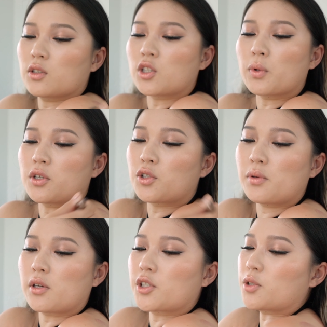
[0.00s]
so when you're
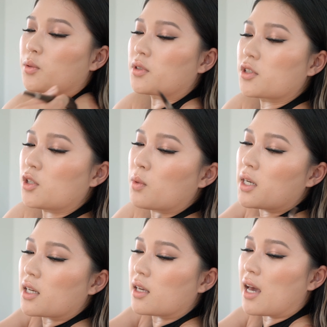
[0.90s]
doing your shoulders, you
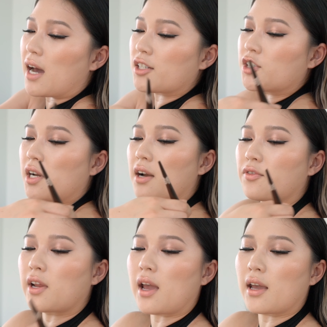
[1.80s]
wanna catch
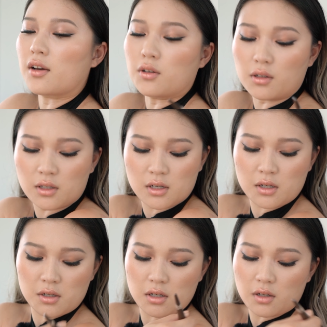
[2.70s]
every angle
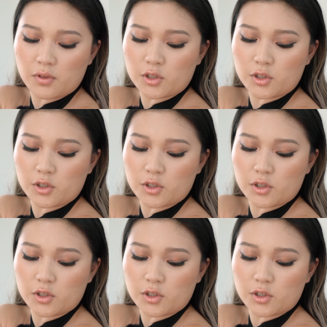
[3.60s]
of